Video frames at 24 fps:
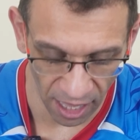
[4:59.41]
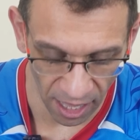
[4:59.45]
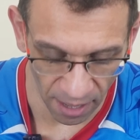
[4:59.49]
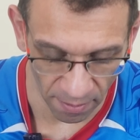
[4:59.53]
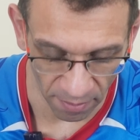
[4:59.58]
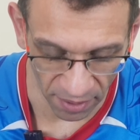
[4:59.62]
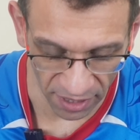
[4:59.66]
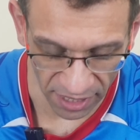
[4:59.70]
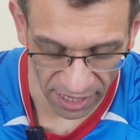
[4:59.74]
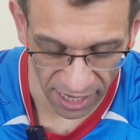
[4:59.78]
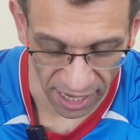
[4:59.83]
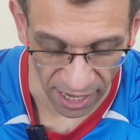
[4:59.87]

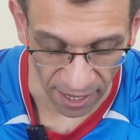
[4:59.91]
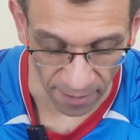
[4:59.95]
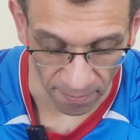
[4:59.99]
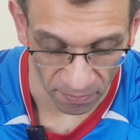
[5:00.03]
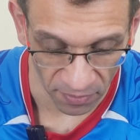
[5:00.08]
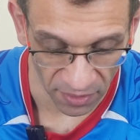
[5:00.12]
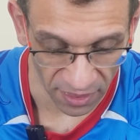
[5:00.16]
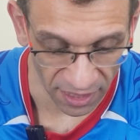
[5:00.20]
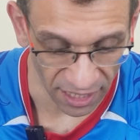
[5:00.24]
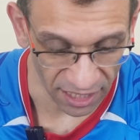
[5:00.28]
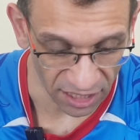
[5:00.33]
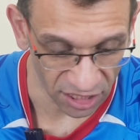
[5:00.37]
But yeah,
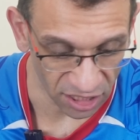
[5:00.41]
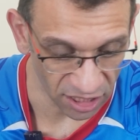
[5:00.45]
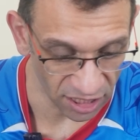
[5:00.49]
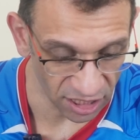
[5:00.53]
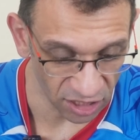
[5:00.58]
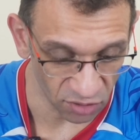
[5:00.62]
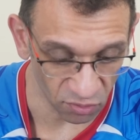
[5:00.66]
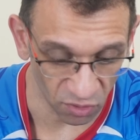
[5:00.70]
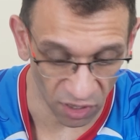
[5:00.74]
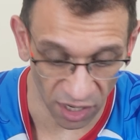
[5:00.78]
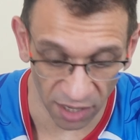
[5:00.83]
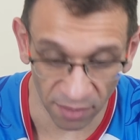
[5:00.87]
that's the
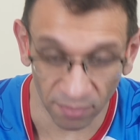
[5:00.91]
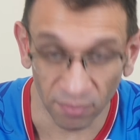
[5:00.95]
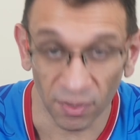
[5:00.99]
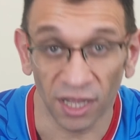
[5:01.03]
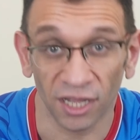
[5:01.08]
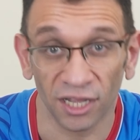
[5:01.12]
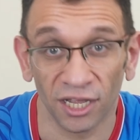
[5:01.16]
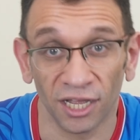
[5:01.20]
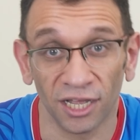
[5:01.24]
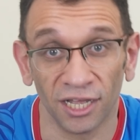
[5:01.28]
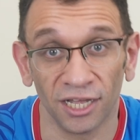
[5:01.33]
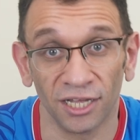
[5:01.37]
reason why
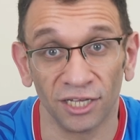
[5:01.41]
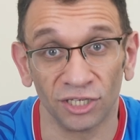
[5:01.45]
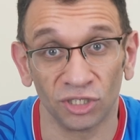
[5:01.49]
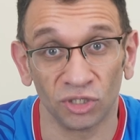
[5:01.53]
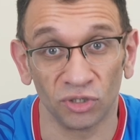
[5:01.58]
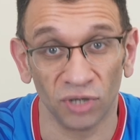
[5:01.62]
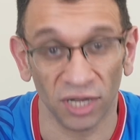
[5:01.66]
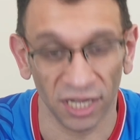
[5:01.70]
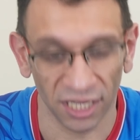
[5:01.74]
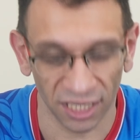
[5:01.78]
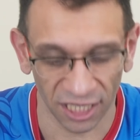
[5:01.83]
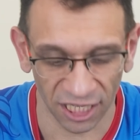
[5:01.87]
I'm
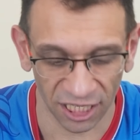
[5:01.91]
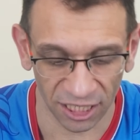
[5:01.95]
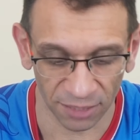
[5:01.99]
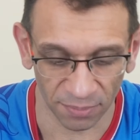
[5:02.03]
trying these